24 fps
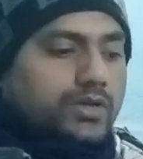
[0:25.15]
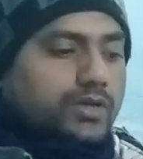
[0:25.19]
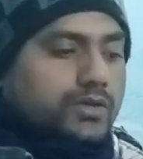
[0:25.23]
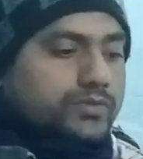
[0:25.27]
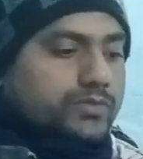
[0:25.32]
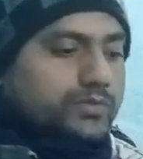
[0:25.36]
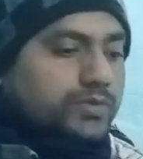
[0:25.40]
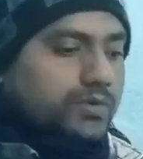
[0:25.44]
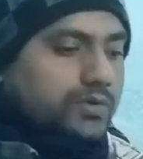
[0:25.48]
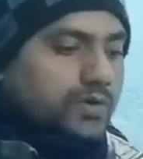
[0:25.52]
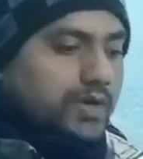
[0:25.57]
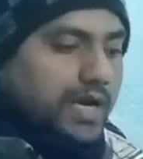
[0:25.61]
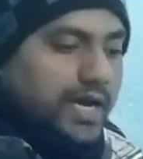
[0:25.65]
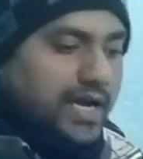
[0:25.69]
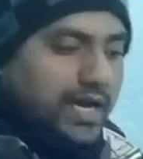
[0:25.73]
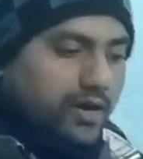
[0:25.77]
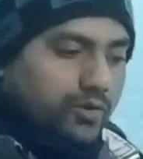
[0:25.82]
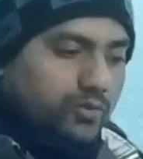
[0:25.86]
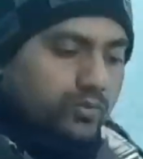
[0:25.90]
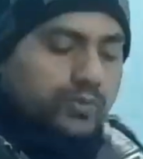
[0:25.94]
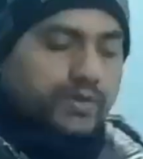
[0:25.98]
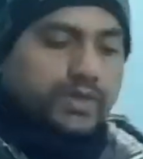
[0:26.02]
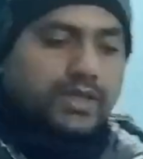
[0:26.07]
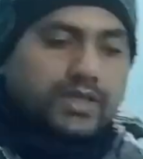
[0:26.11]
So
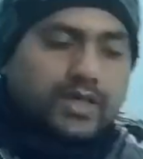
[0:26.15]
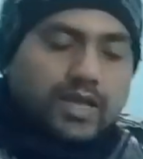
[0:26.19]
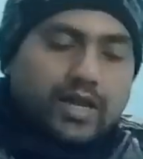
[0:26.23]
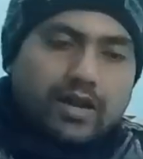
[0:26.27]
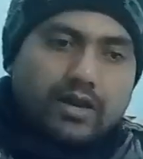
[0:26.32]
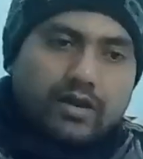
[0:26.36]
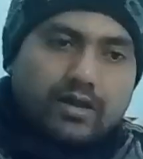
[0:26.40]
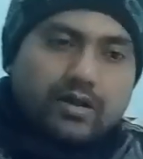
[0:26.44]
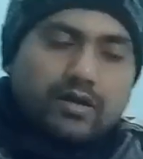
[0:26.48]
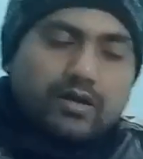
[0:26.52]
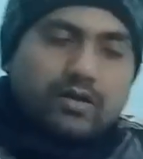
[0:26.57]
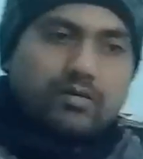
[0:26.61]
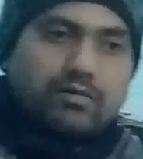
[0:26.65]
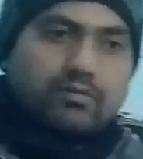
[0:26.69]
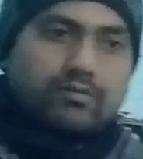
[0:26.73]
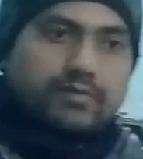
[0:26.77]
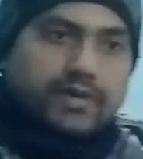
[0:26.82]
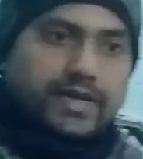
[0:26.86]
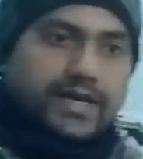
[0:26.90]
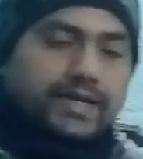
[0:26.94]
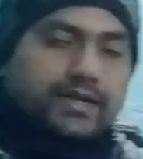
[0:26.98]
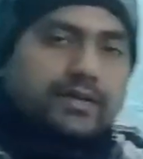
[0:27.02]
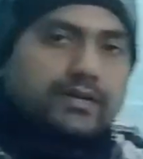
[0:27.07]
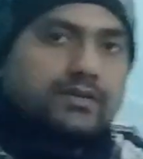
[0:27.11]
how we can
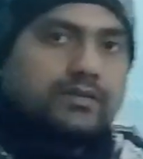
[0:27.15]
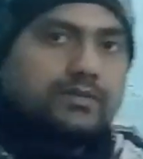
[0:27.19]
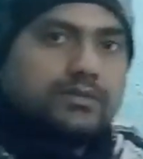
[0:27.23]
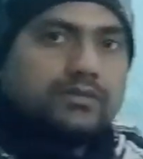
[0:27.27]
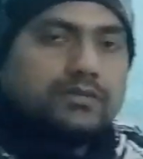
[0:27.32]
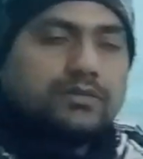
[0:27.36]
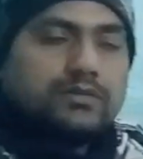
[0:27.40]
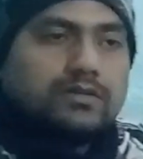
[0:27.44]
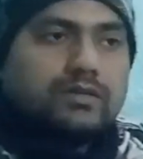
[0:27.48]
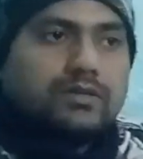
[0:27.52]
write